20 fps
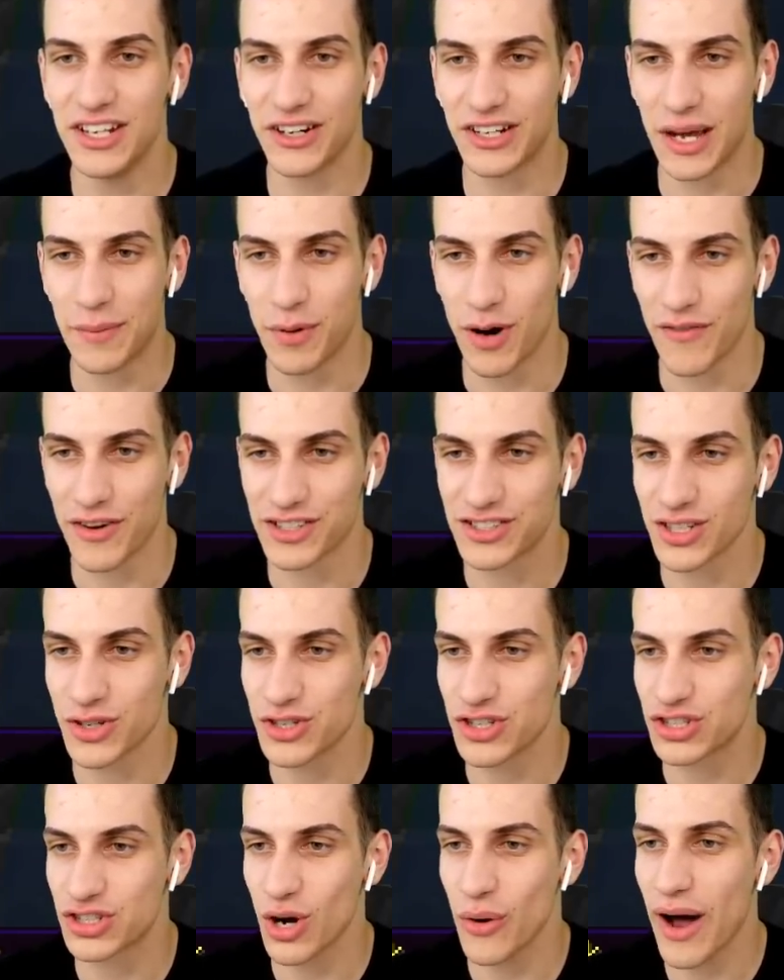Okay, perfect. So
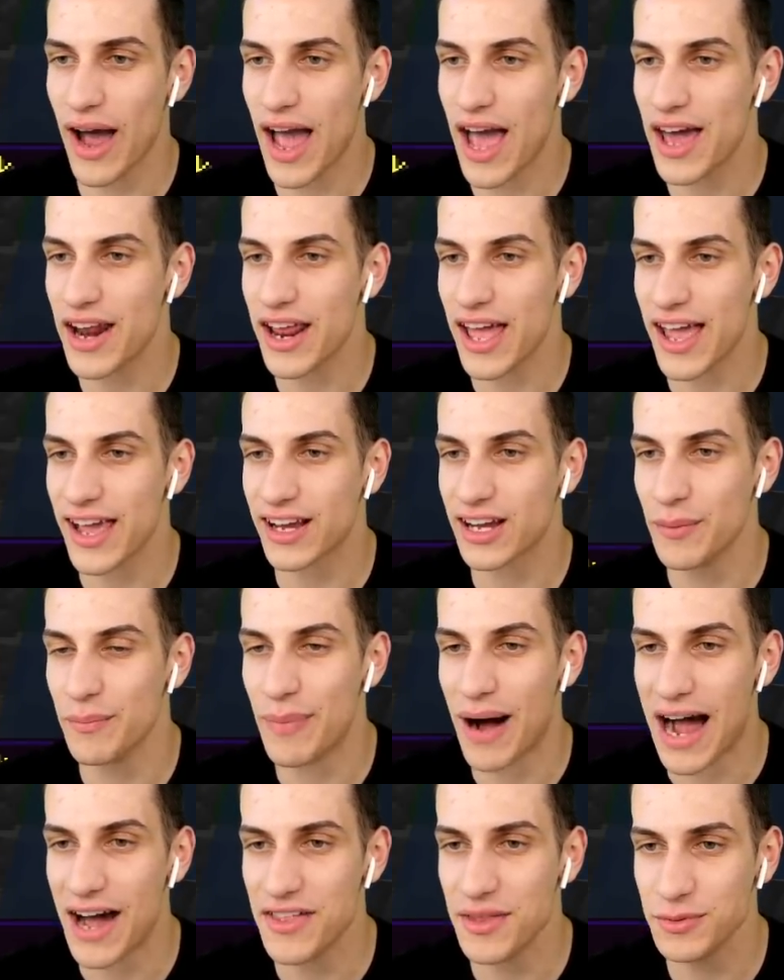just go ahead and
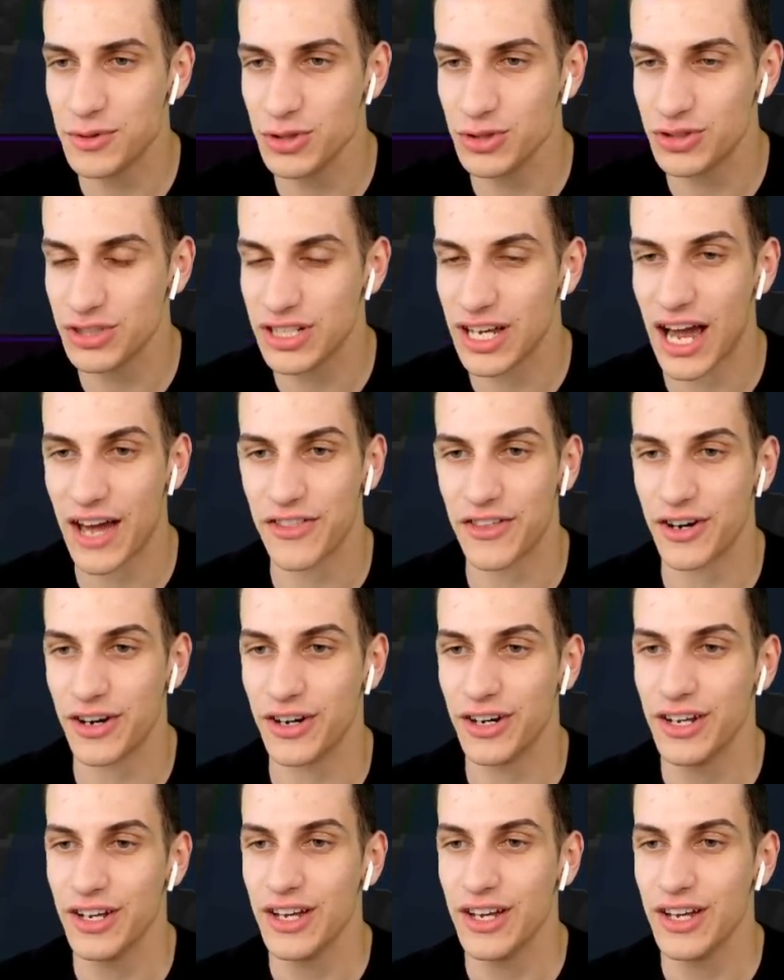combine them two together.